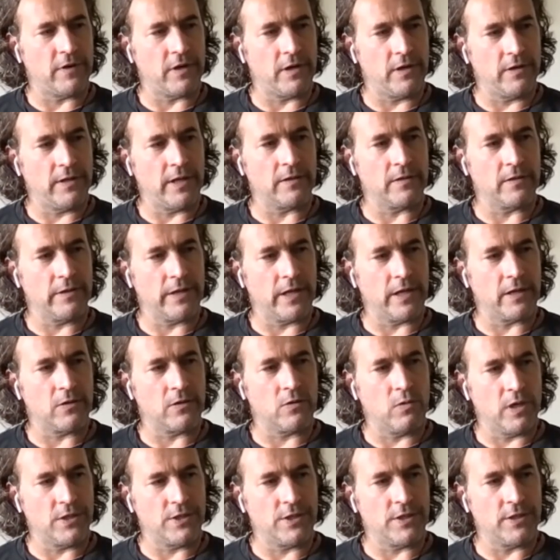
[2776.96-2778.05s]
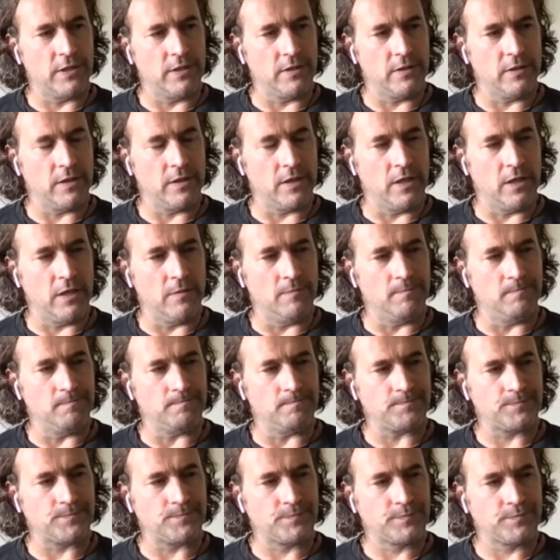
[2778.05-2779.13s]
I've heard that question.
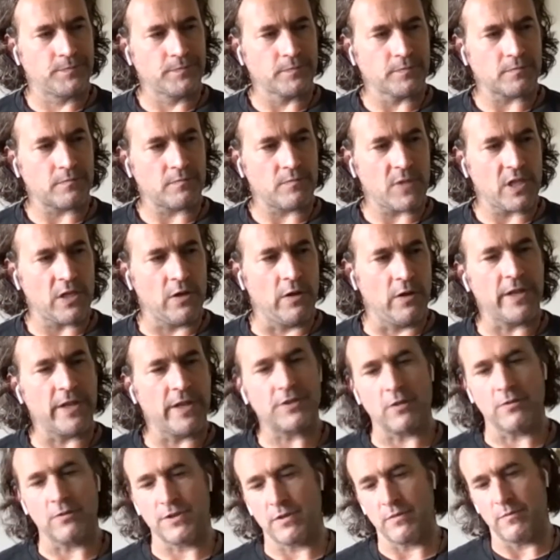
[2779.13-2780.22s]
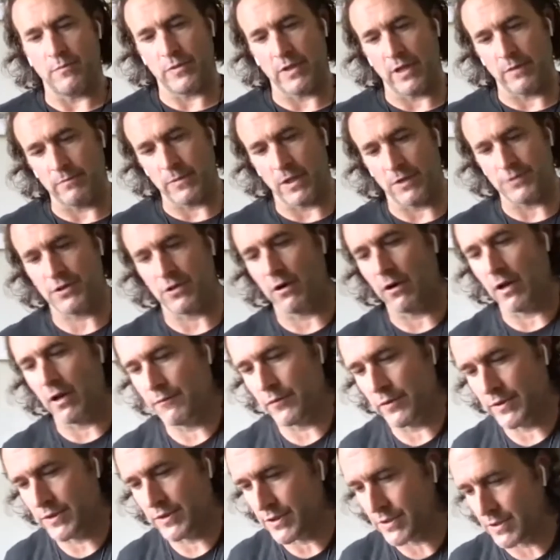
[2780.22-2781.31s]
I think so. So I'll start
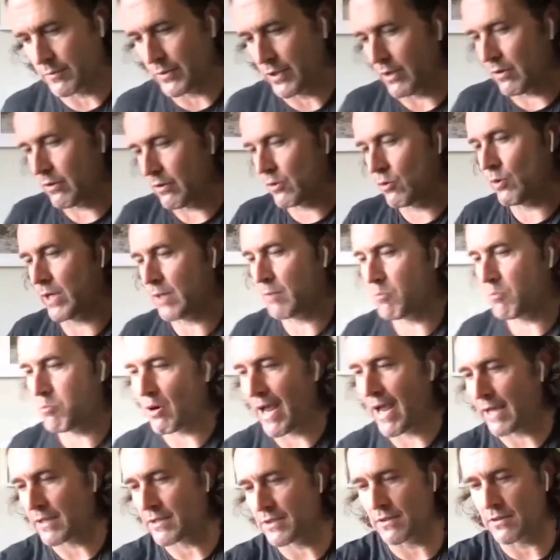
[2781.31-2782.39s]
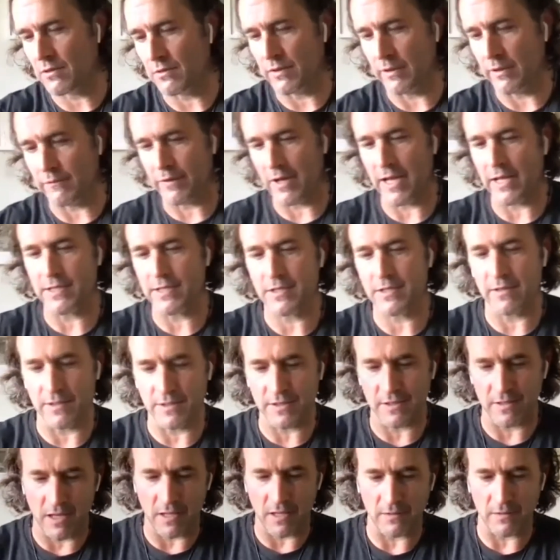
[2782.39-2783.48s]
off with just some quick practical advice.
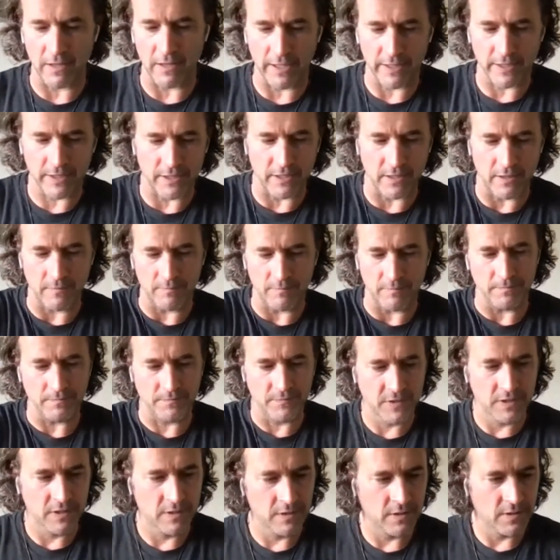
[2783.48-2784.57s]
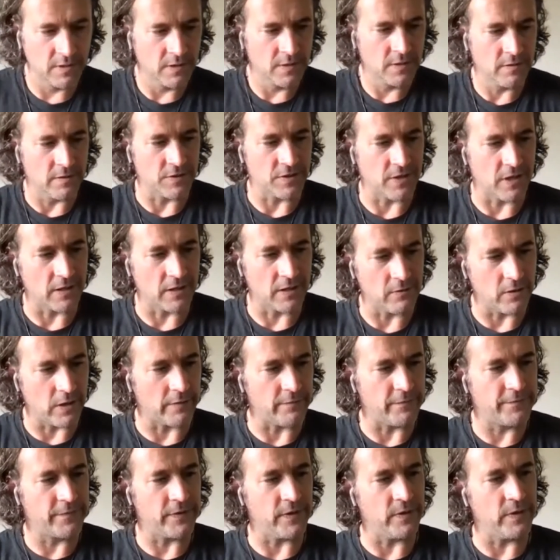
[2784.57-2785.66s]
It's not like there's not a
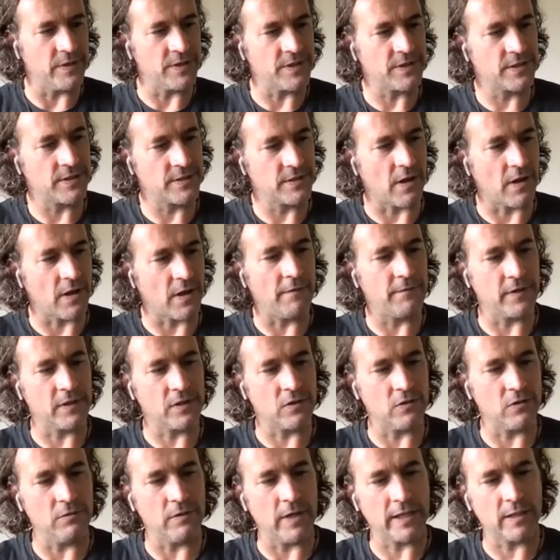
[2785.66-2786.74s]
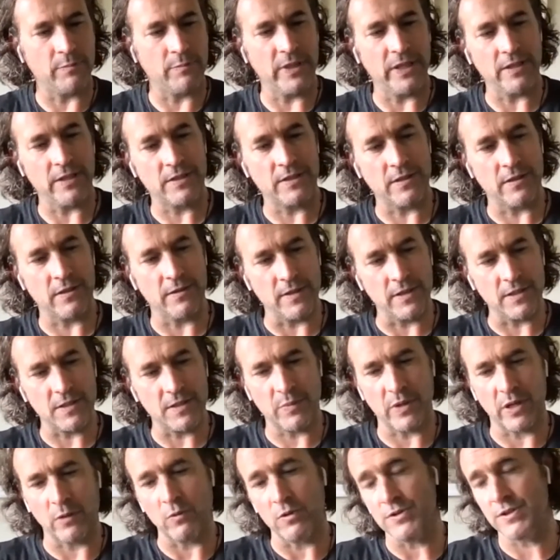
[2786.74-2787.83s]
lot of philosophical bent to
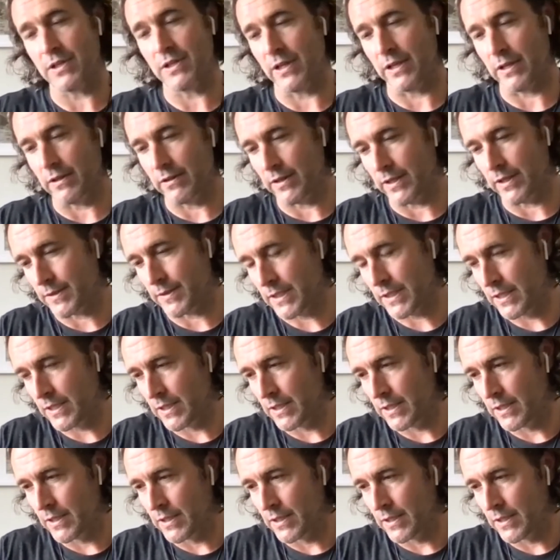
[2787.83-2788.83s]
this, but I will say that